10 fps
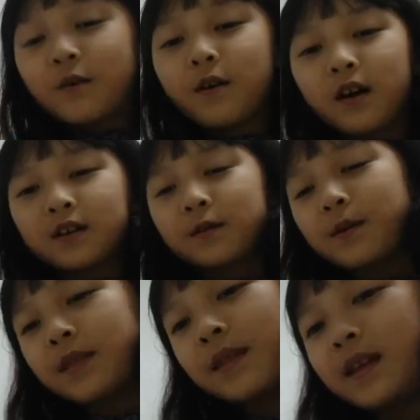on
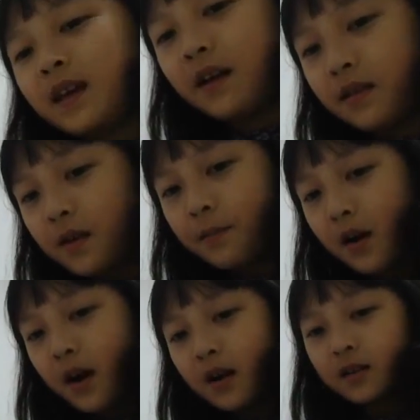with the other
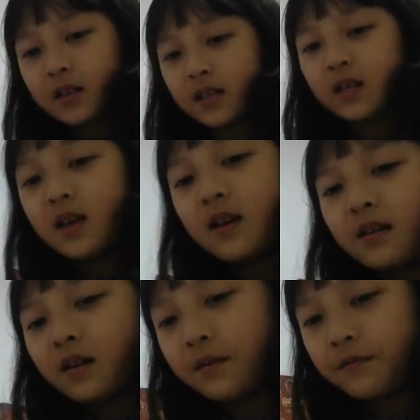parts
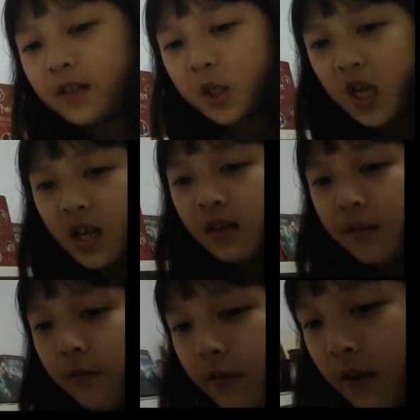of the
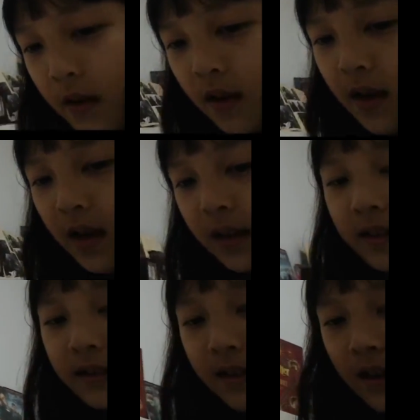shelf.
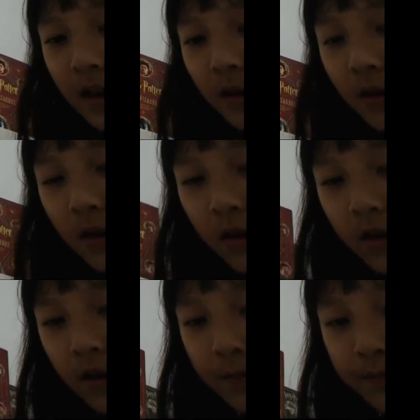And there
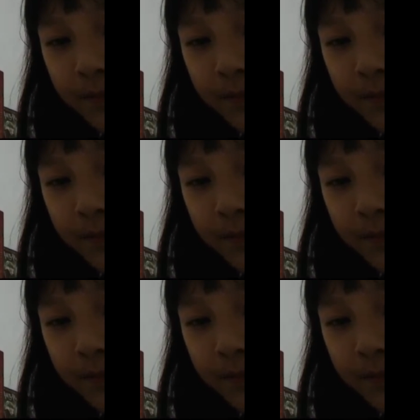are